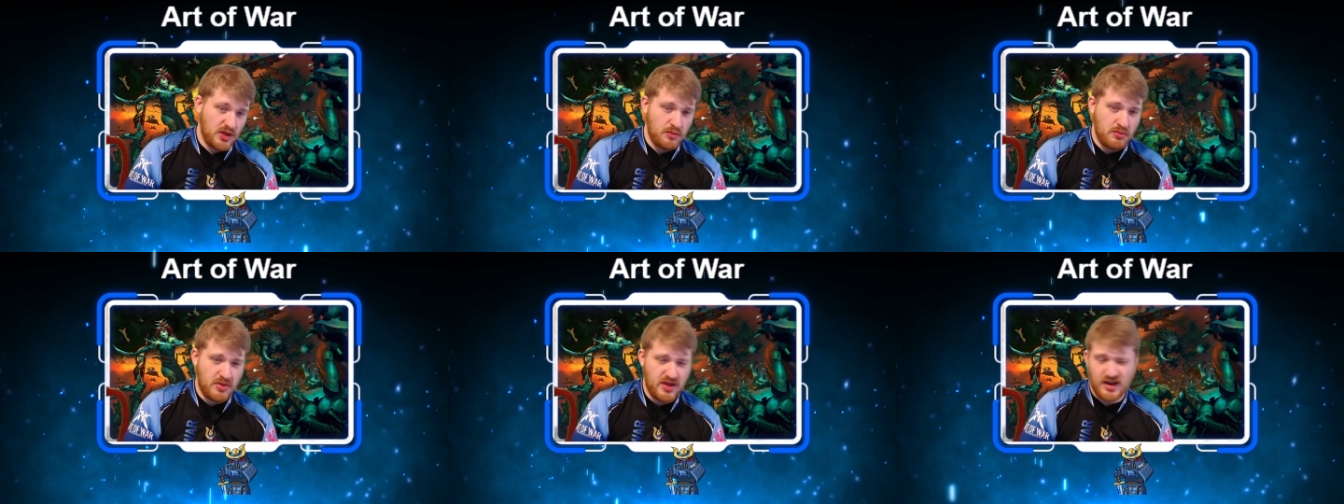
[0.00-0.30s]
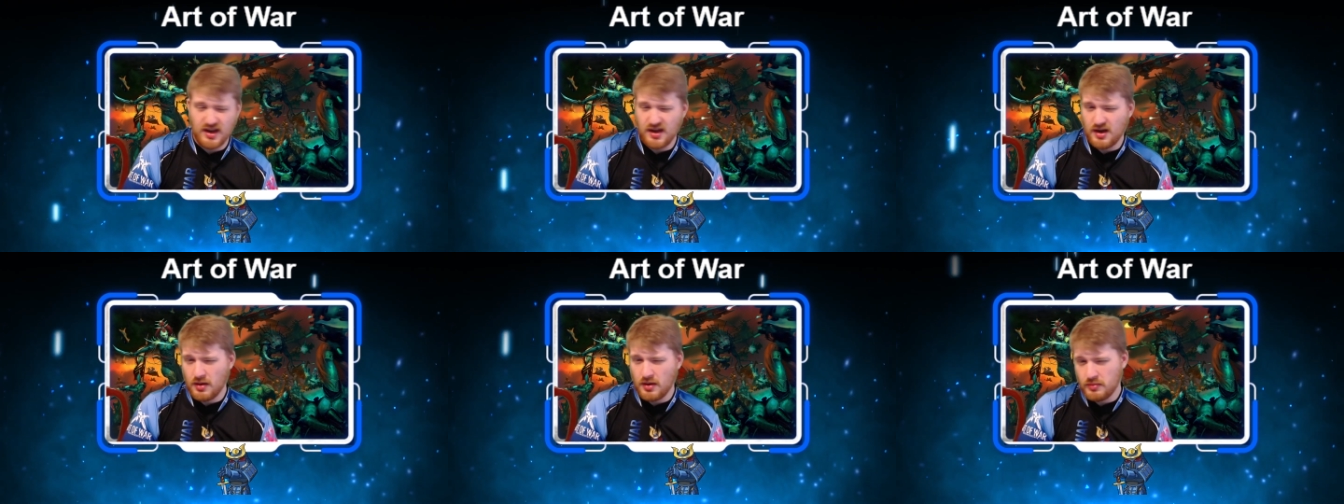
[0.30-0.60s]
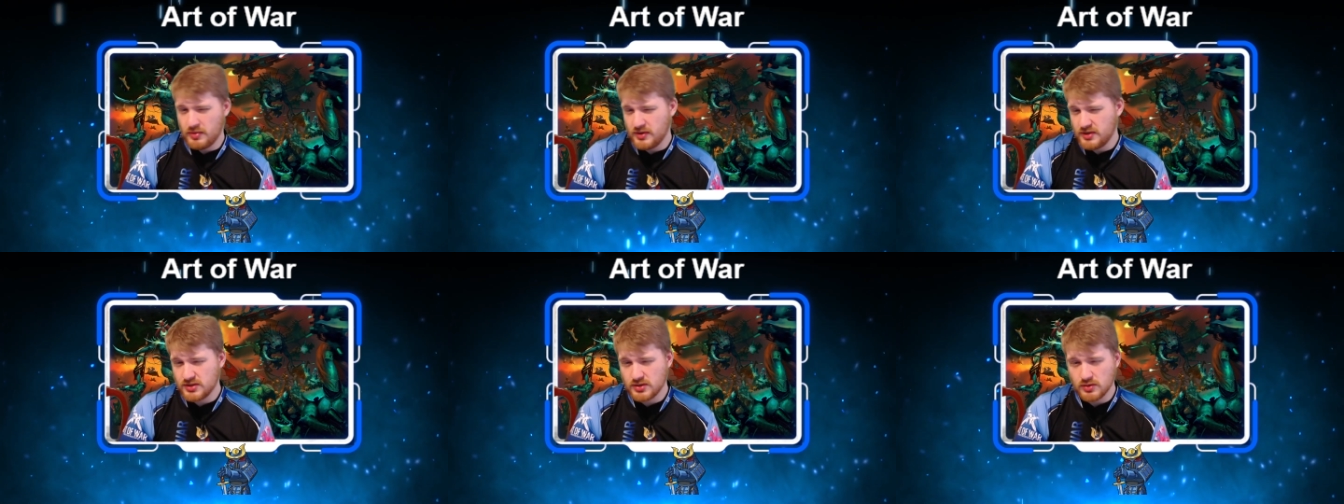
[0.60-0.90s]
pick up
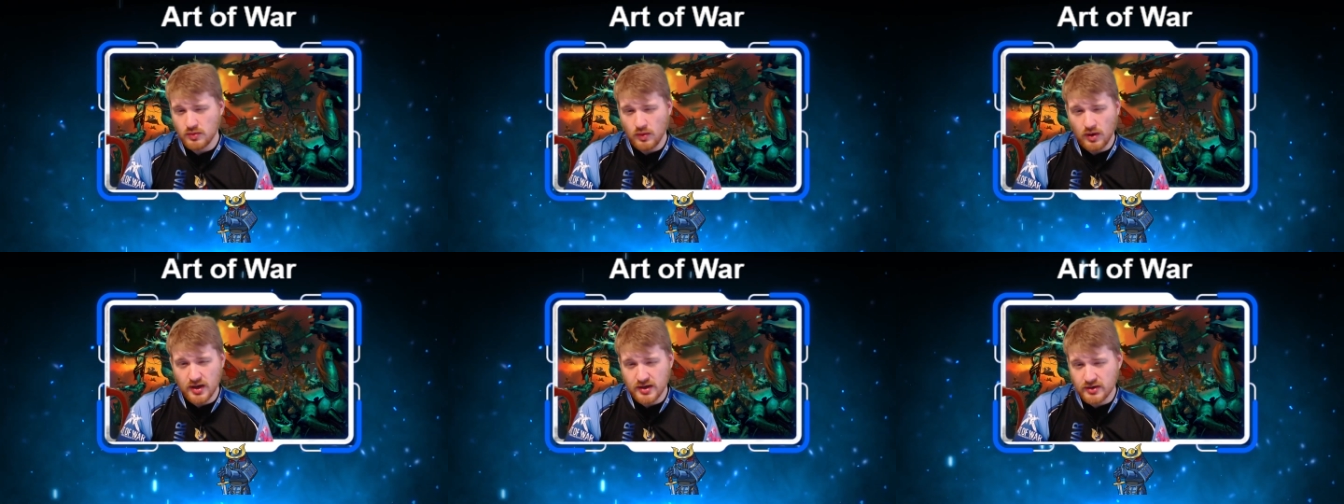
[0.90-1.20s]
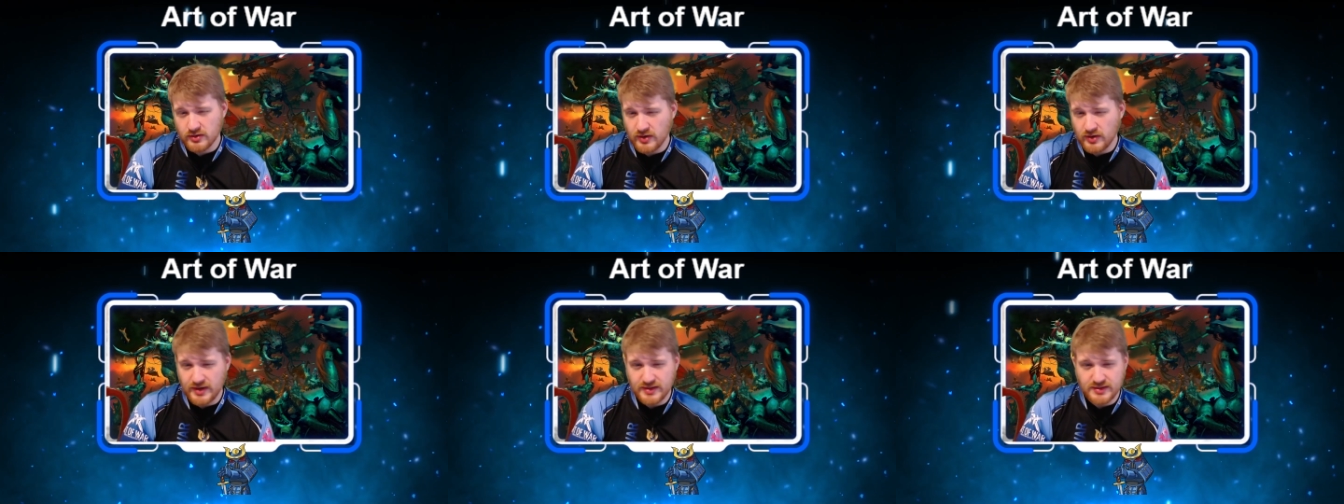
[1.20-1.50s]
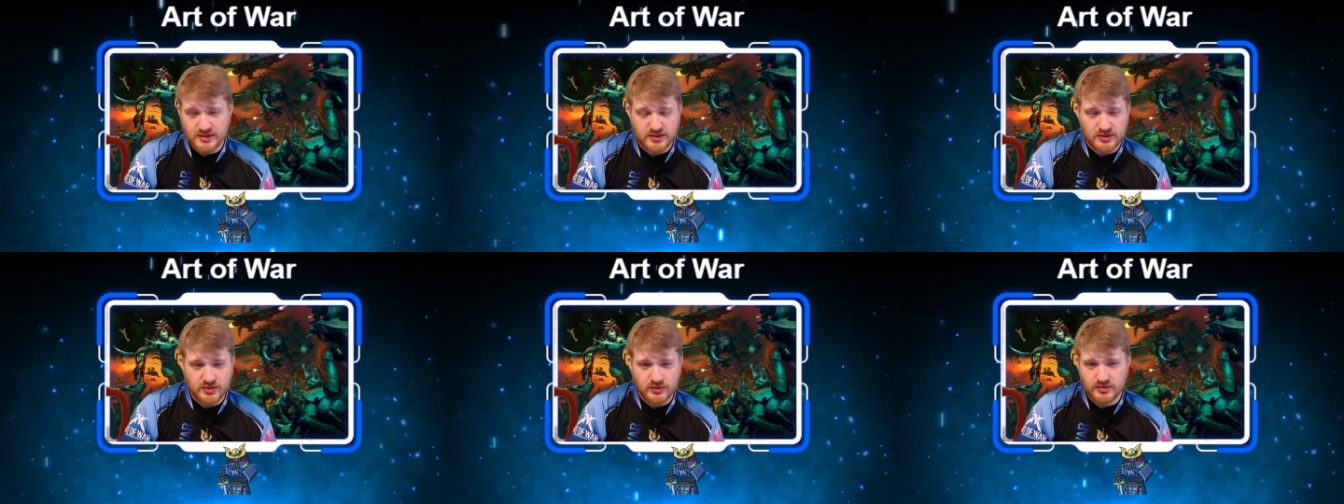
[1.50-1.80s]
a squad of
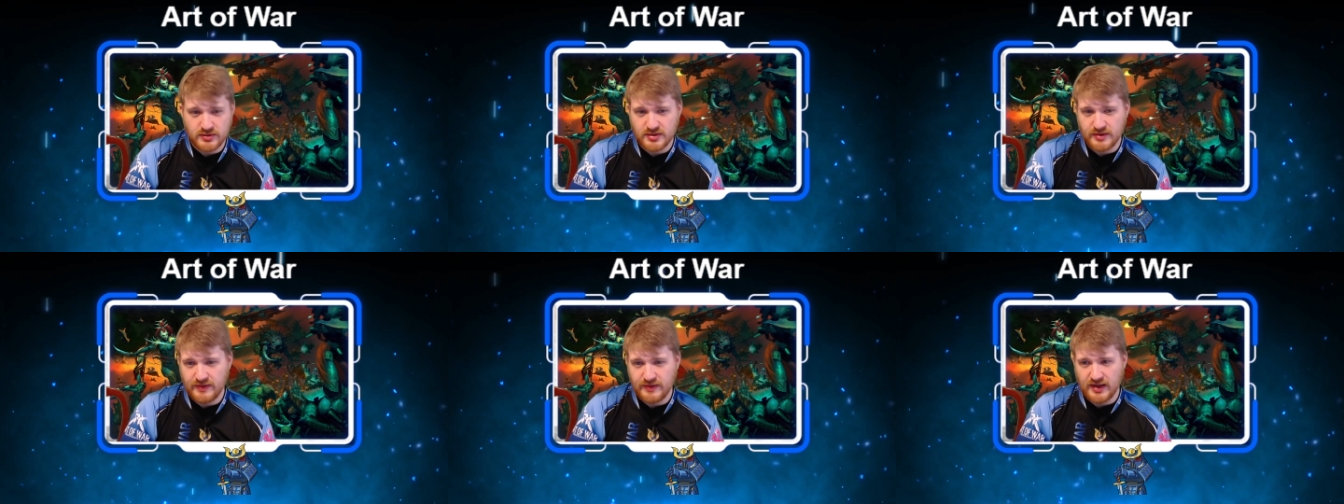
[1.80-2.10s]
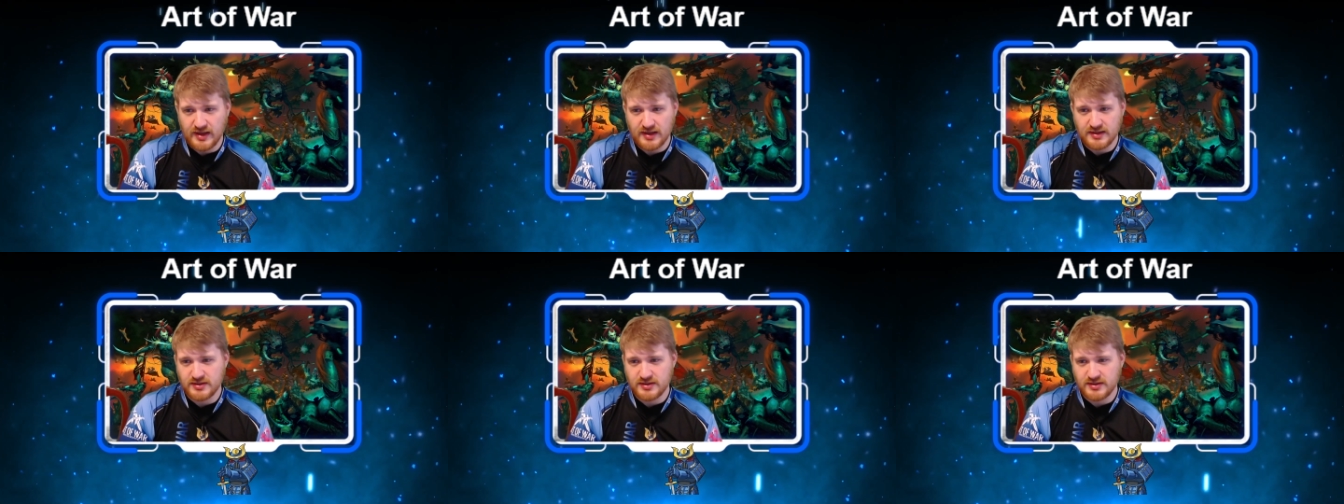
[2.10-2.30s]
crisis suits if it gets